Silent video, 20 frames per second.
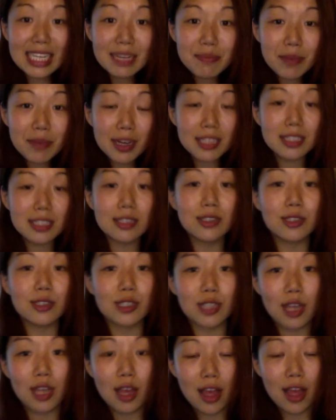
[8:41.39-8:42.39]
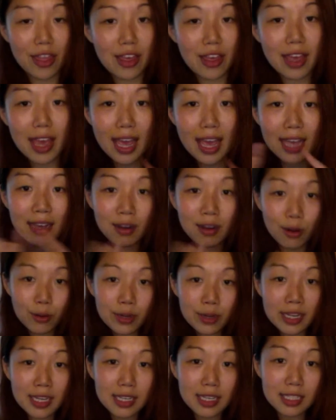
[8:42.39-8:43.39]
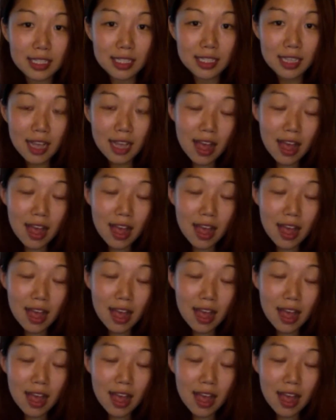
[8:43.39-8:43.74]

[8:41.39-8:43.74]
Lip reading: muscles, the anconeus,